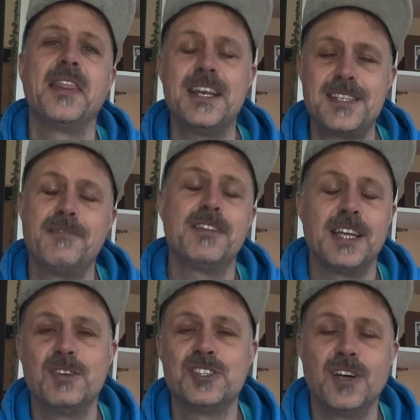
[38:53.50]
That's
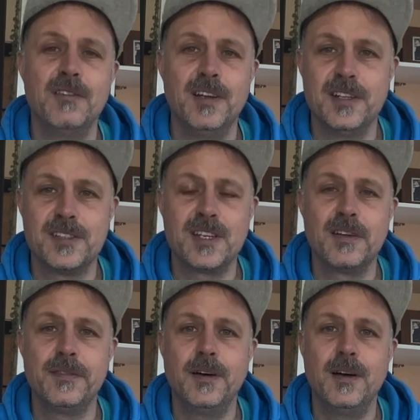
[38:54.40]
everything which I've learned
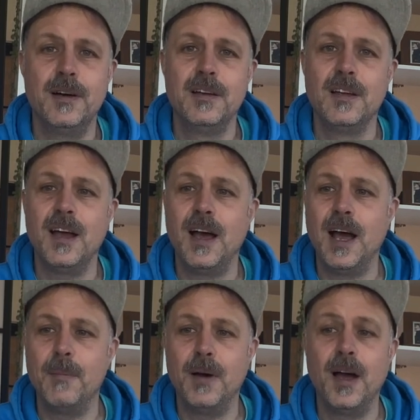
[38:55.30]
so far.
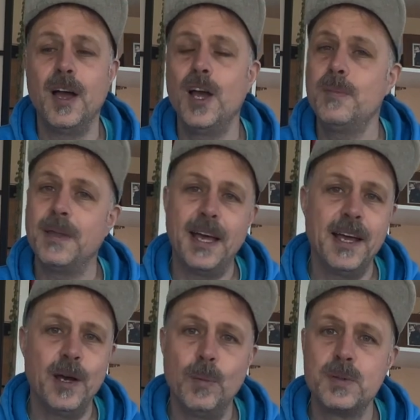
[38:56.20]
I hope that
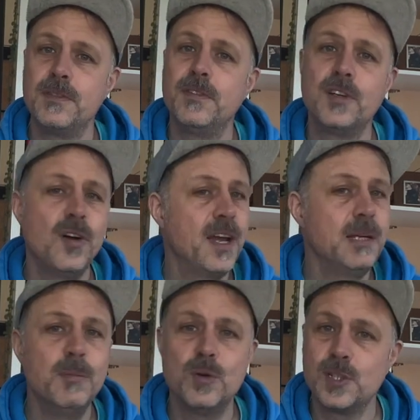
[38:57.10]
helps. If you've got
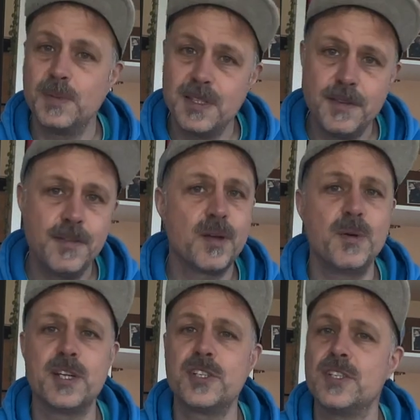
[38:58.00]
any more specific
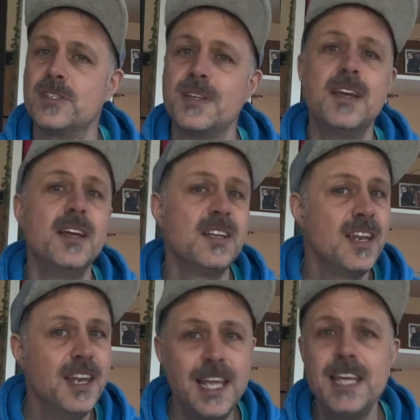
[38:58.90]
questions,
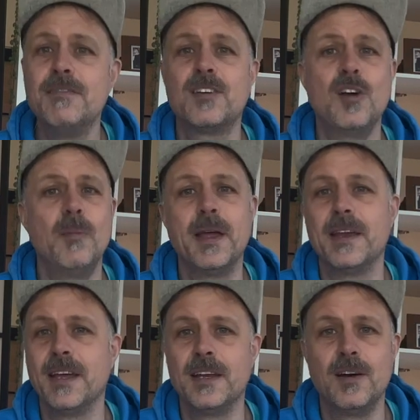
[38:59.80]
leave a
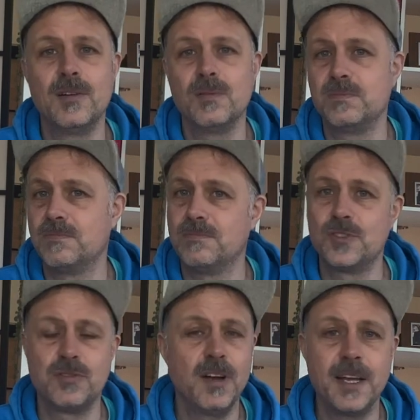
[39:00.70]
comment and I'll
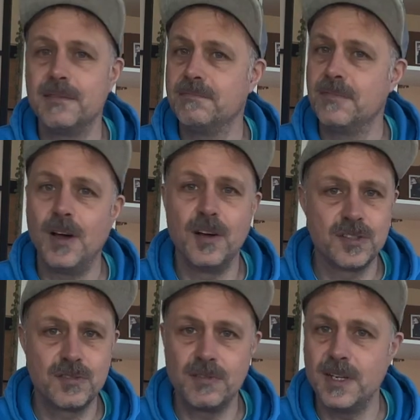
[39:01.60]
try and
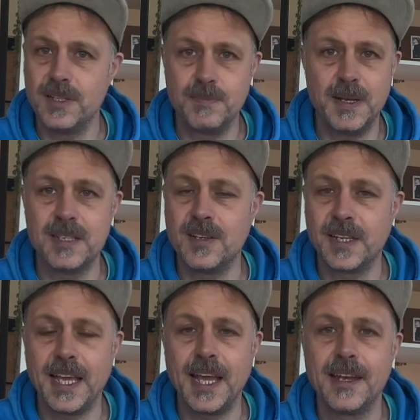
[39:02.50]
answer it as best
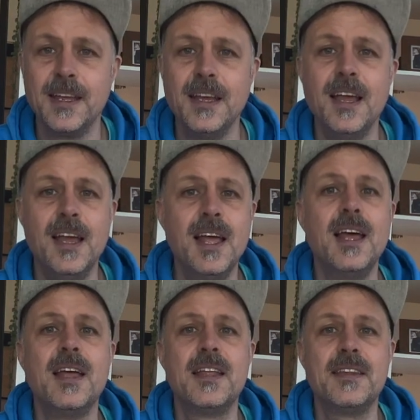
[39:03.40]
I can.
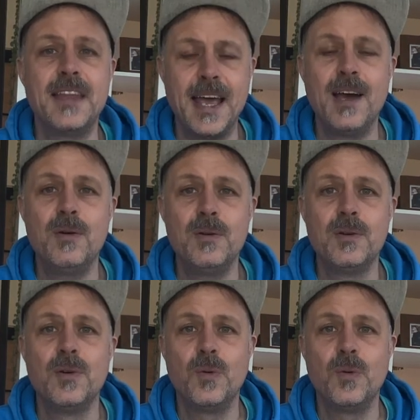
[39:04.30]
Now,